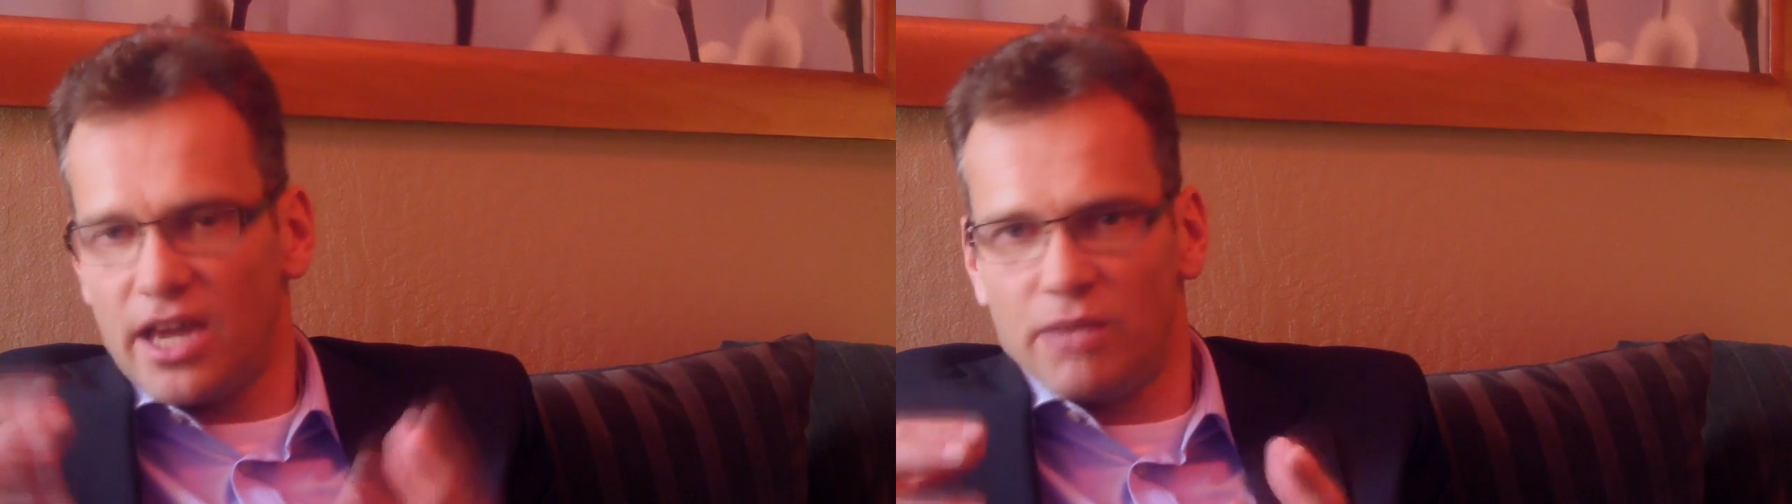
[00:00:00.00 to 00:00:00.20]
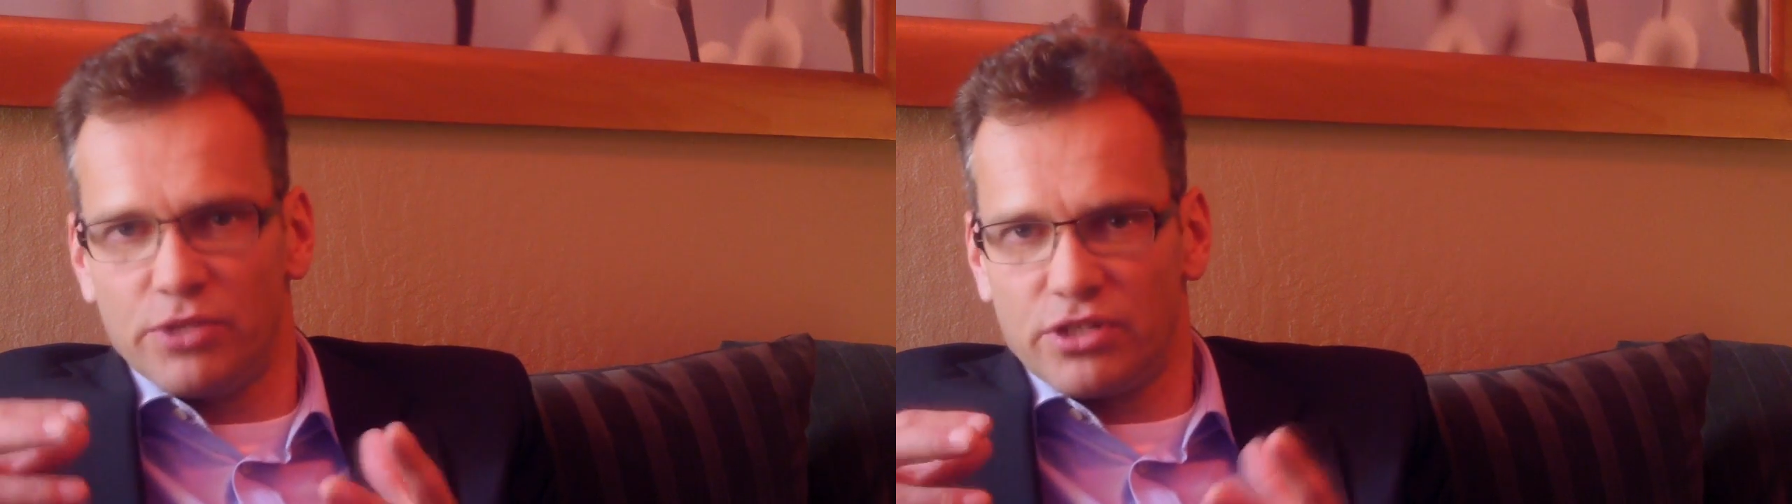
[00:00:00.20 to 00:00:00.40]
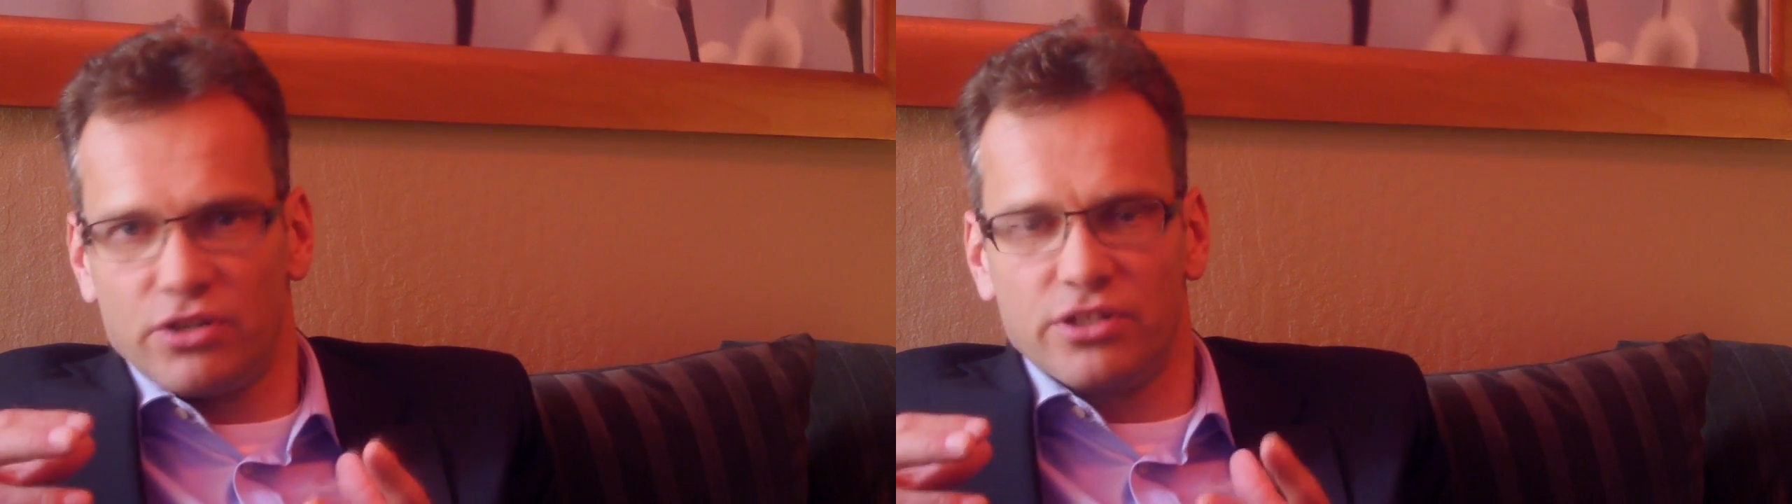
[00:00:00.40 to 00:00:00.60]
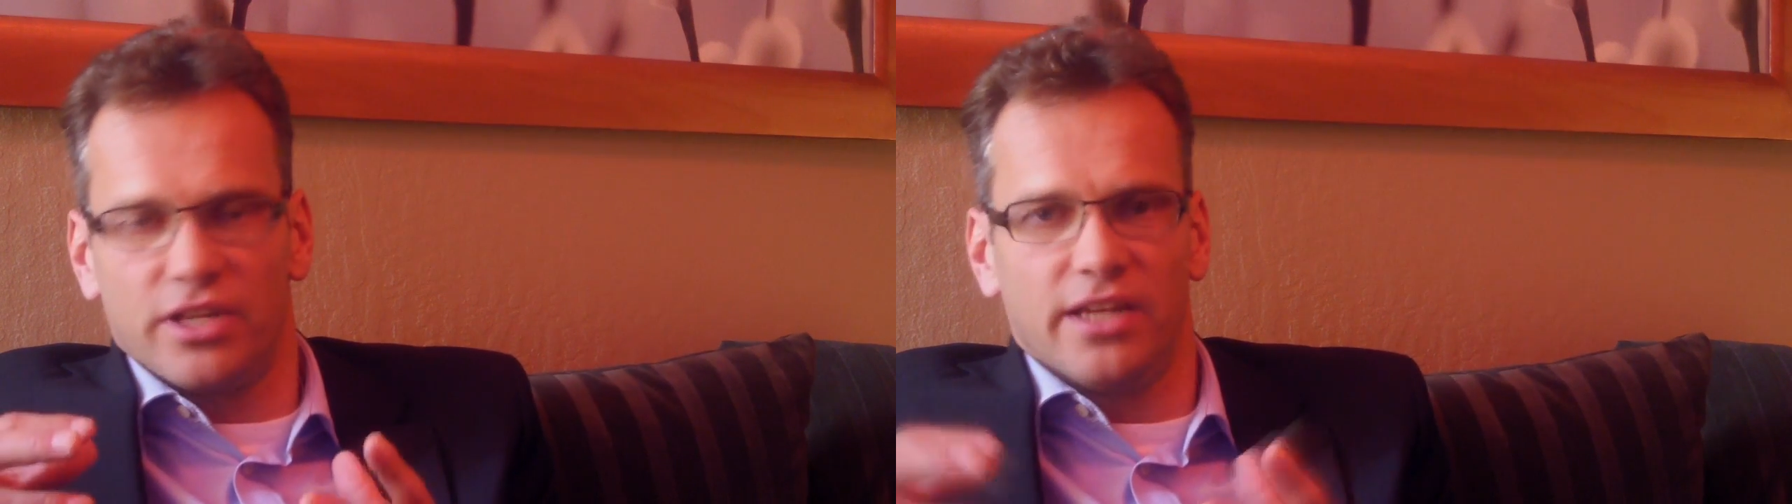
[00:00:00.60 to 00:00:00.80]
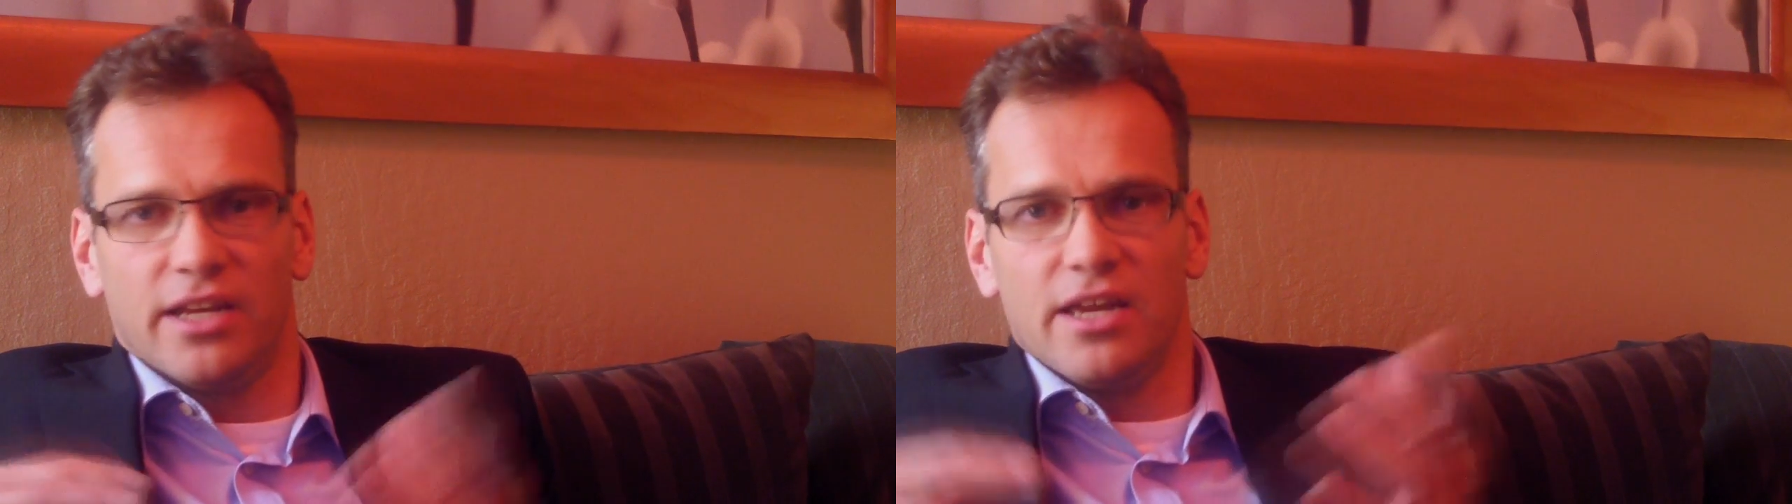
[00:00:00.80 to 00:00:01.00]
hybrid
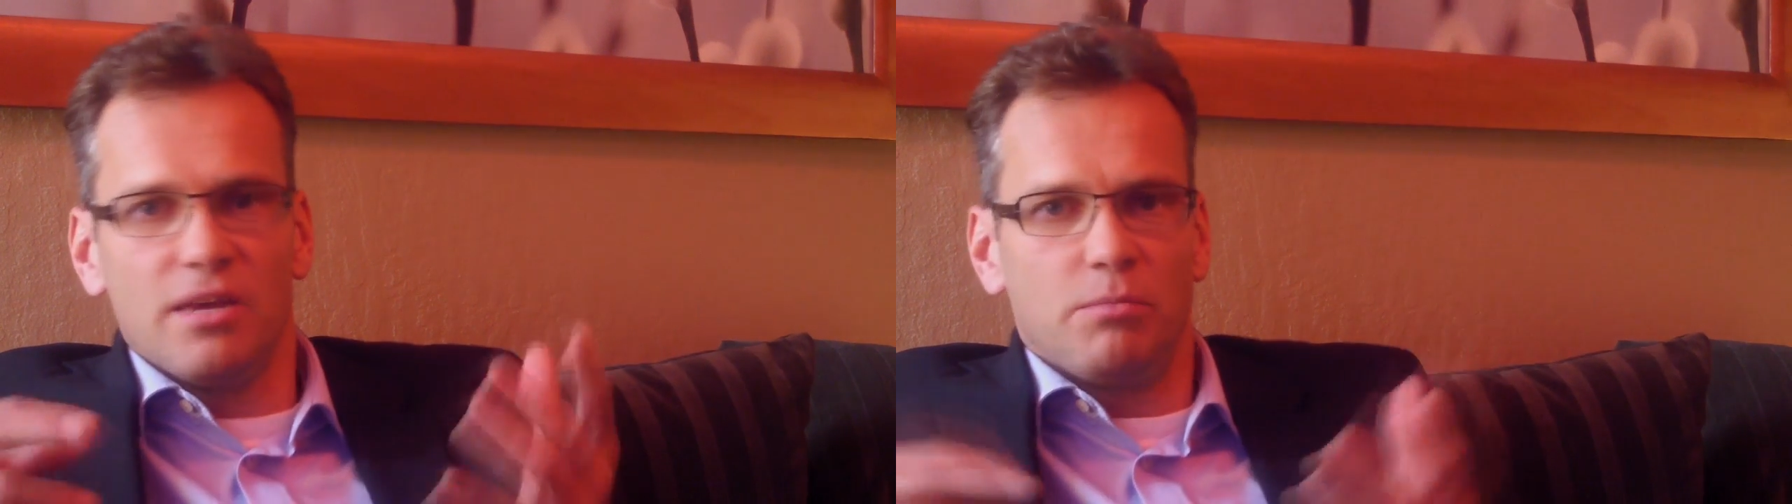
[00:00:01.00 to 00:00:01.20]
container,